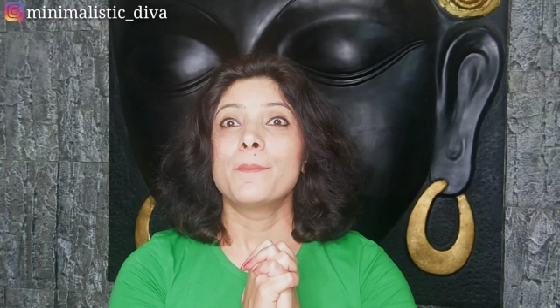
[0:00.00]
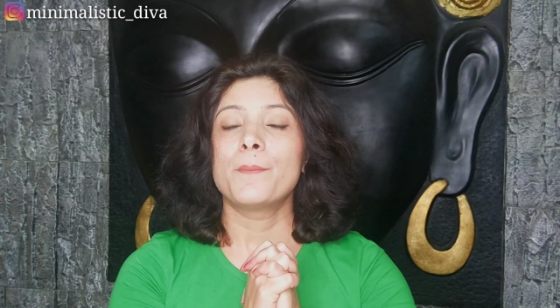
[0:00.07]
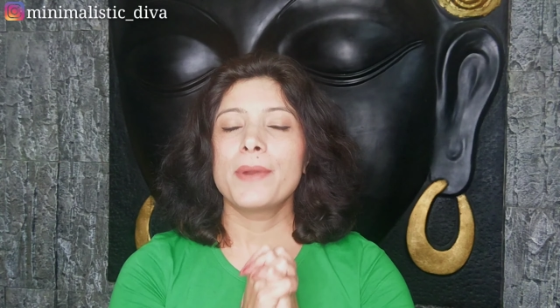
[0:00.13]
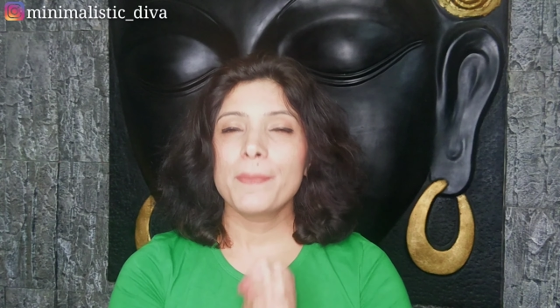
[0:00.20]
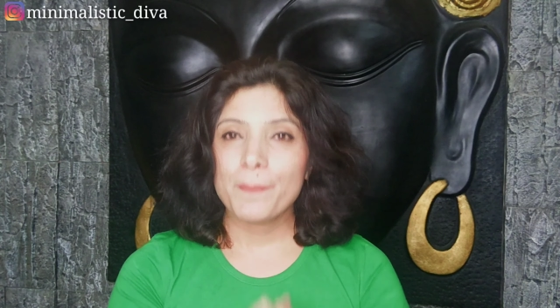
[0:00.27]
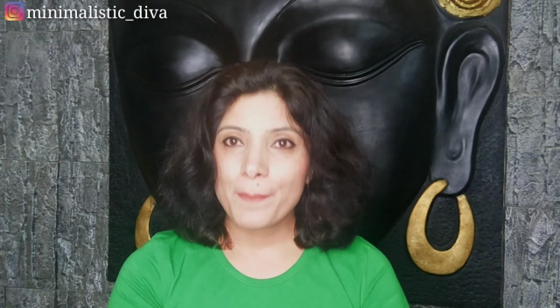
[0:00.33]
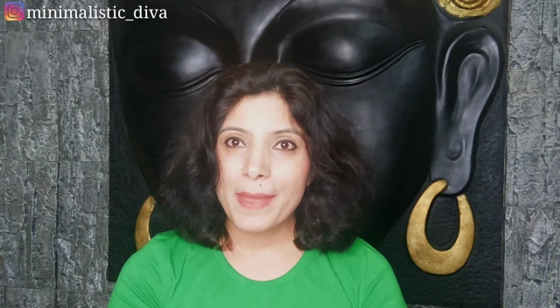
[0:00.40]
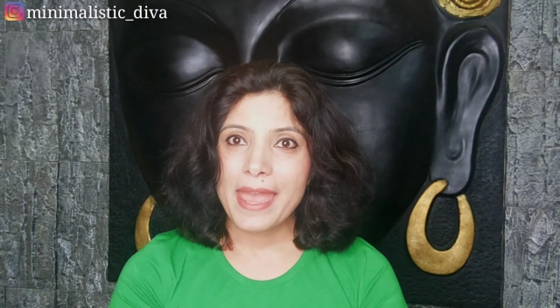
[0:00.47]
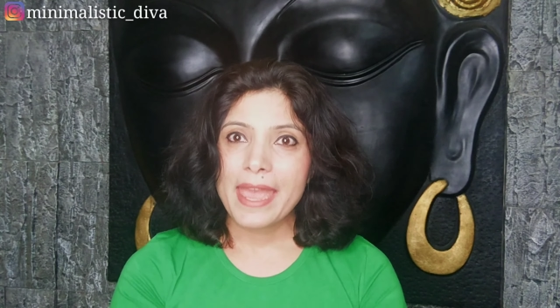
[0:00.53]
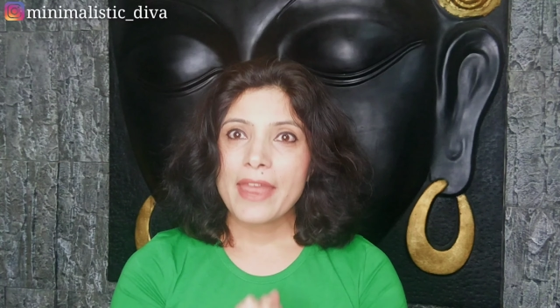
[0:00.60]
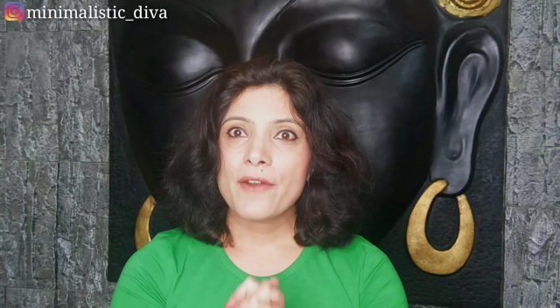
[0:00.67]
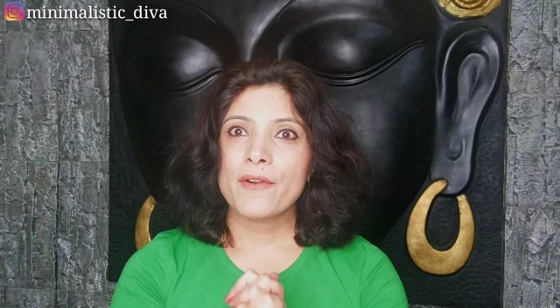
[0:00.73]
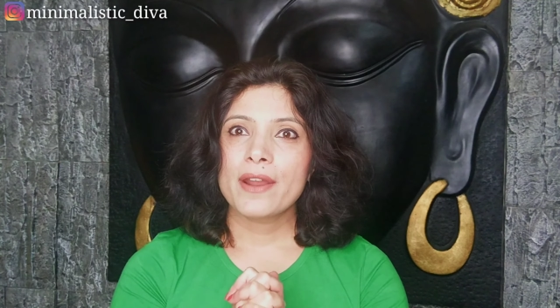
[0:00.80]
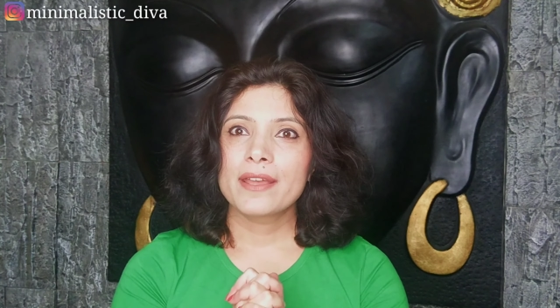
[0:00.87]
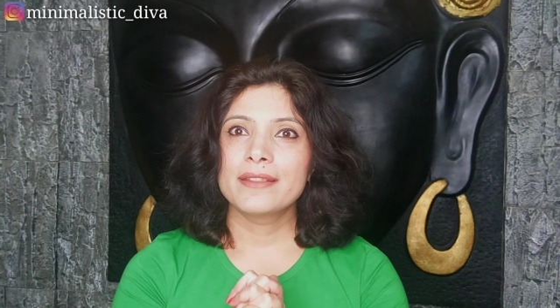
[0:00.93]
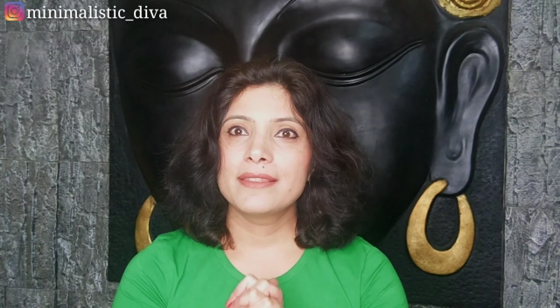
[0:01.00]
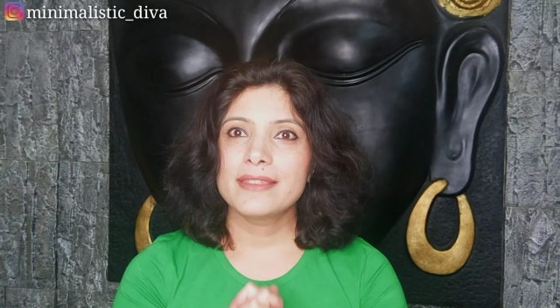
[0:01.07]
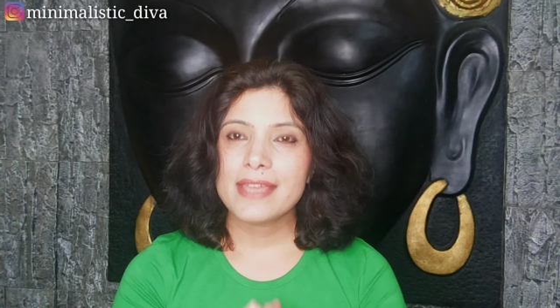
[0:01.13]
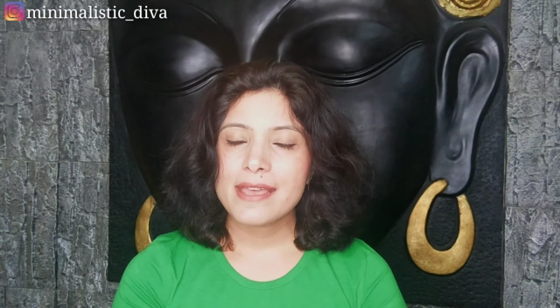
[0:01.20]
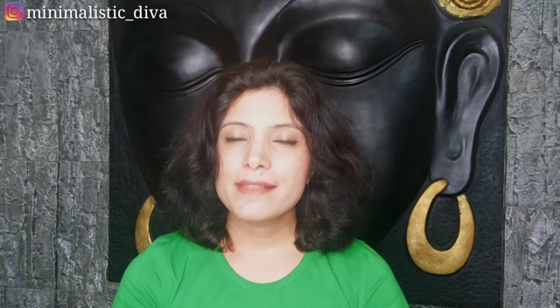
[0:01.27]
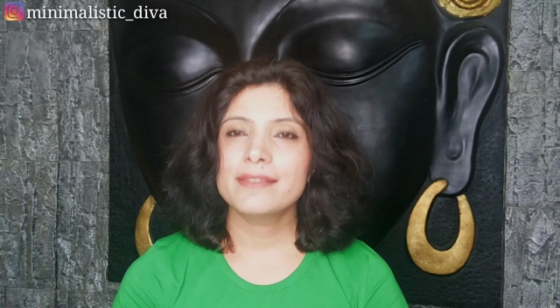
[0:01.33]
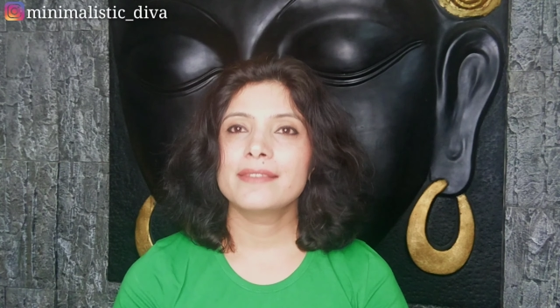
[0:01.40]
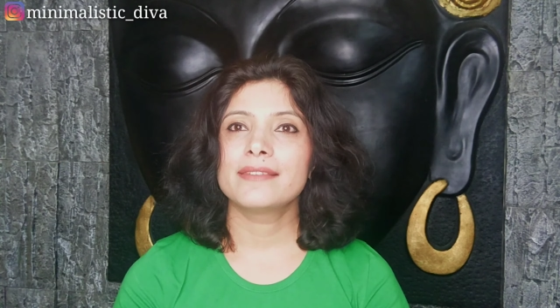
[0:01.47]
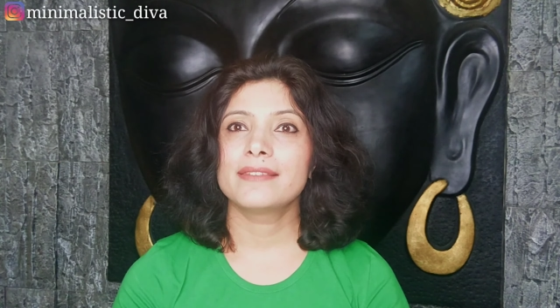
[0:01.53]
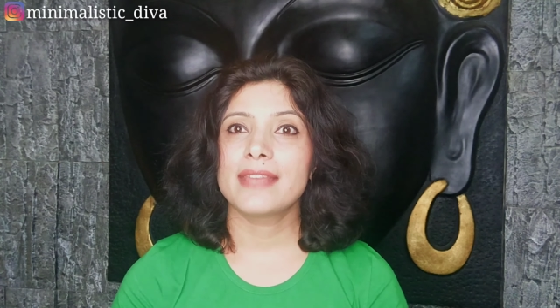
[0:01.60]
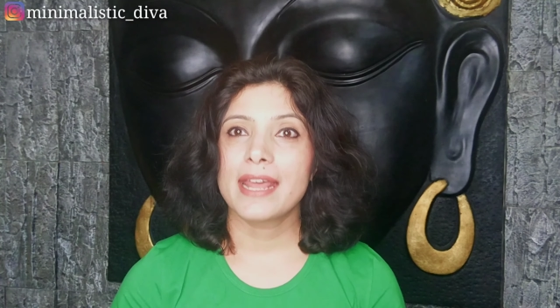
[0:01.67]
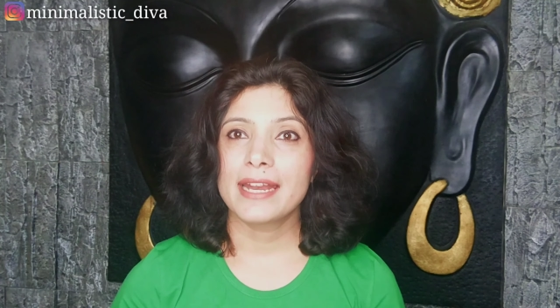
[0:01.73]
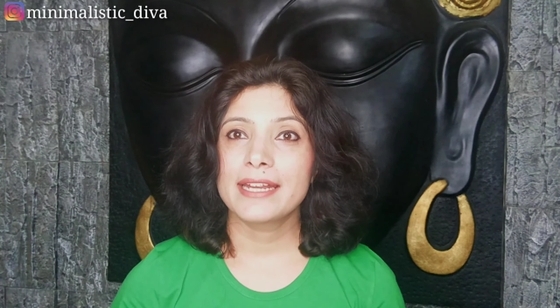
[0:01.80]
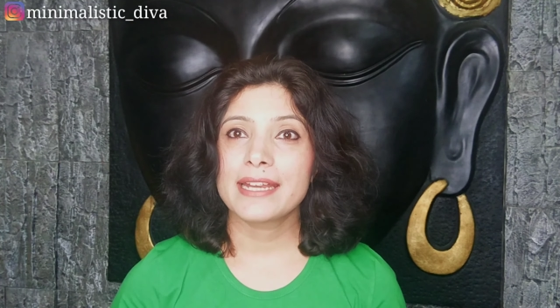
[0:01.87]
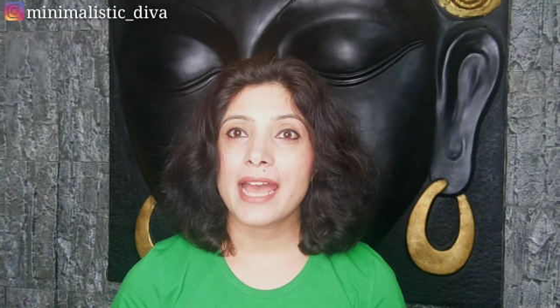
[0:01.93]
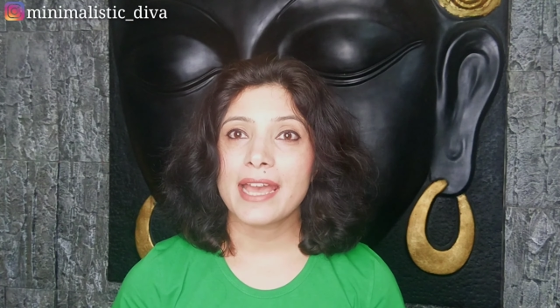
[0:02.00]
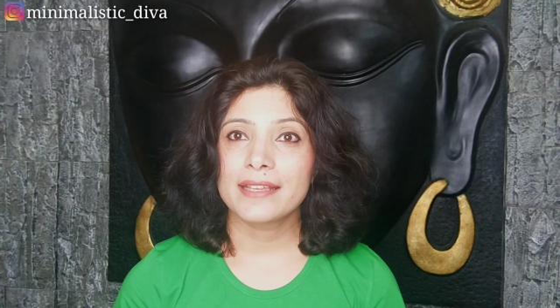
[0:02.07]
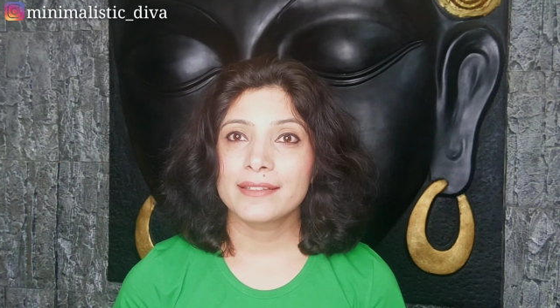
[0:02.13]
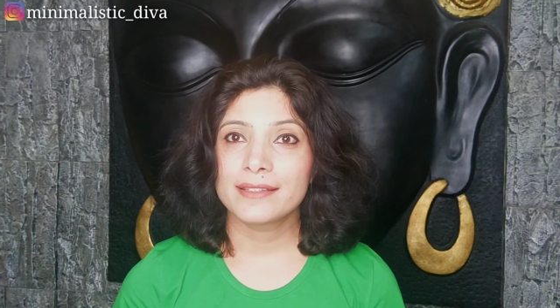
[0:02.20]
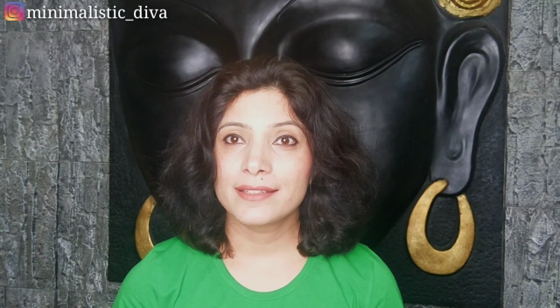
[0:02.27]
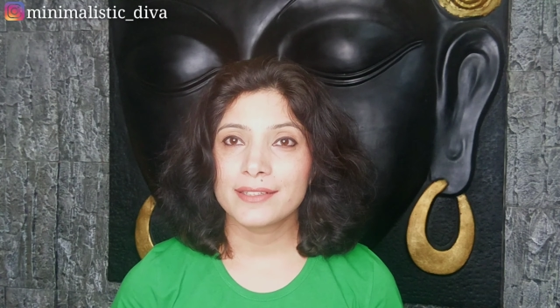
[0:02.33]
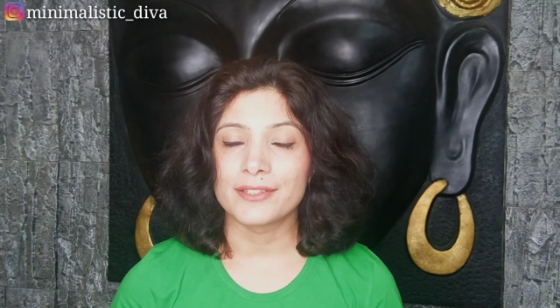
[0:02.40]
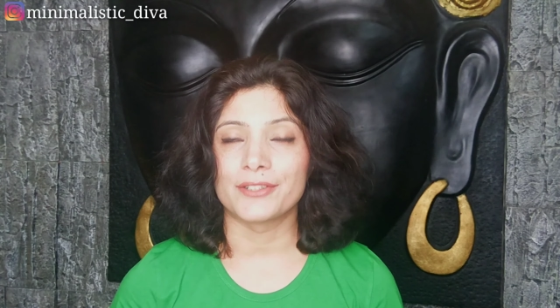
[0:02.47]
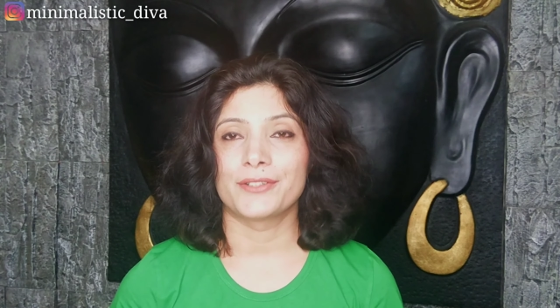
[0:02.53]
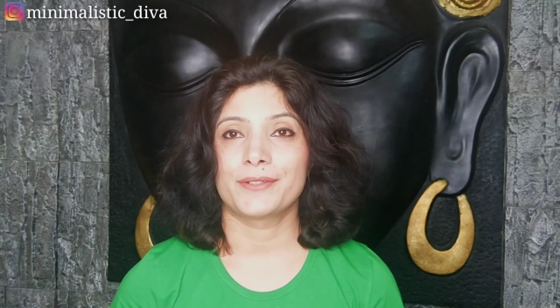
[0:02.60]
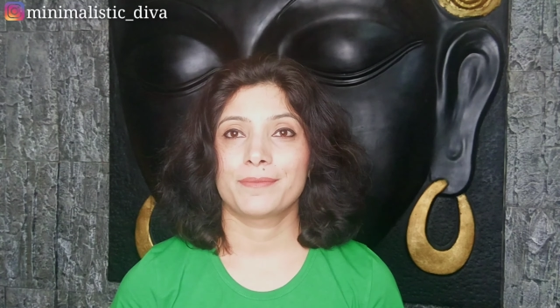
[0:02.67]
prepare this sanitizer.